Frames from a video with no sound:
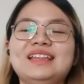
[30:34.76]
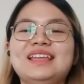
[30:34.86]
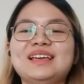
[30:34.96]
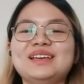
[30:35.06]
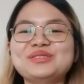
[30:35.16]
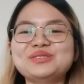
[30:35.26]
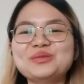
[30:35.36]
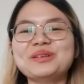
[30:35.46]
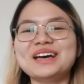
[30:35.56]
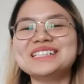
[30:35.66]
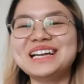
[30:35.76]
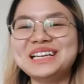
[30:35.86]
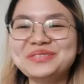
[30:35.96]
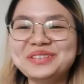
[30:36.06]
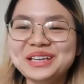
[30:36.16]
Thank you so much,
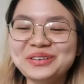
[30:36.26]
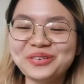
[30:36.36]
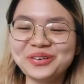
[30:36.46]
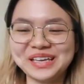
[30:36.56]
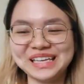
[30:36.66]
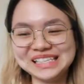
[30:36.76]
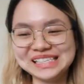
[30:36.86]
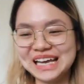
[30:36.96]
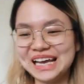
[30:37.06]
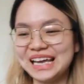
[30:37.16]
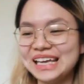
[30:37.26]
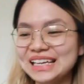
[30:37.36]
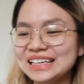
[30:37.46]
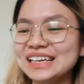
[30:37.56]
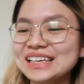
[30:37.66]
Alifdin, for your
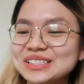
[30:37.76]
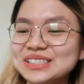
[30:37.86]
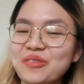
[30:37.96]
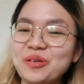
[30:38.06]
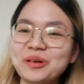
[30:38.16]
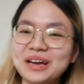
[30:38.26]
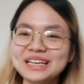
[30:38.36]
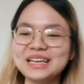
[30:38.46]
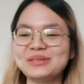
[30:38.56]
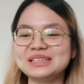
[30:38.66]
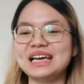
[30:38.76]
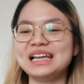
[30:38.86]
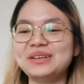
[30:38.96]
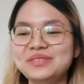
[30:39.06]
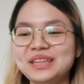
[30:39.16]
insight. So everyone, that was
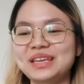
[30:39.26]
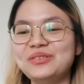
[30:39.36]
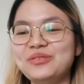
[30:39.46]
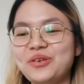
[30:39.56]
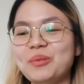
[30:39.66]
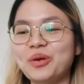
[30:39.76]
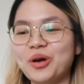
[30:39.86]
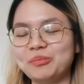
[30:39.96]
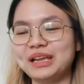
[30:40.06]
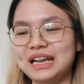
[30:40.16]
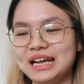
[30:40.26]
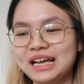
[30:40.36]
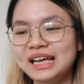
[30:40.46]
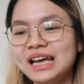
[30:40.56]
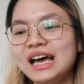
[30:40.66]
Alifdin from
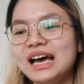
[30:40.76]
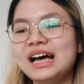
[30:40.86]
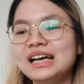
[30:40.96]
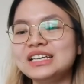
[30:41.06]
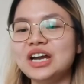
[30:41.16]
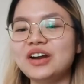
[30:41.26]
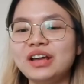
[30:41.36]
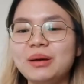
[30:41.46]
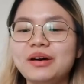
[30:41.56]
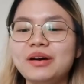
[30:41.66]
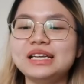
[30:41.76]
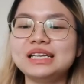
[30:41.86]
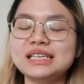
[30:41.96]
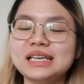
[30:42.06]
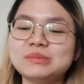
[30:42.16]
Kopilah, sharing about
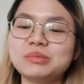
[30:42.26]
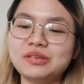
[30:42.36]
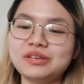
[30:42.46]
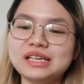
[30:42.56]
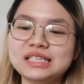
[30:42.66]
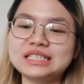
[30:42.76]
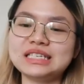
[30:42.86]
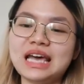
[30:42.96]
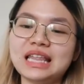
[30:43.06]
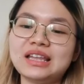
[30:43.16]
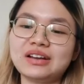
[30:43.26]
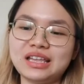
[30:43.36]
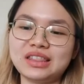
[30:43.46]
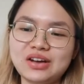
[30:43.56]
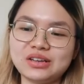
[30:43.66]
his experience at
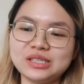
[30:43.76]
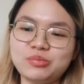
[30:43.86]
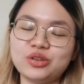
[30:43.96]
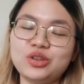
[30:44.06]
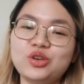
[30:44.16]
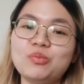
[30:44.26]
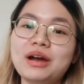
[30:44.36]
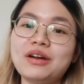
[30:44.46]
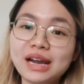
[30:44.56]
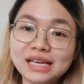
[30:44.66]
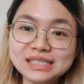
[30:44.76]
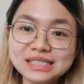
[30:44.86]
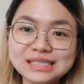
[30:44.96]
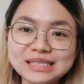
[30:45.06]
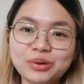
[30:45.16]
Tauke Talks, brought to you by RYSE
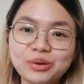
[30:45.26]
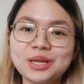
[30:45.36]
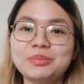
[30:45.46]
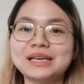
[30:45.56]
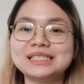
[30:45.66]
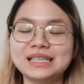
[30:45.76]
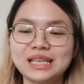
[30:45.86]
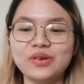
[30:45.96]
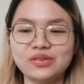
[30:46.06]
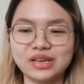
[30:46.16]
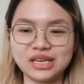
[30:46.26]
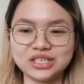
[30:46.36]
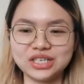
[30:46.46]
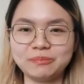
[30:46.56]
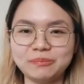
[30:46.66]
and supported by Citi
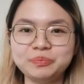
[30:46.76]
Foundation.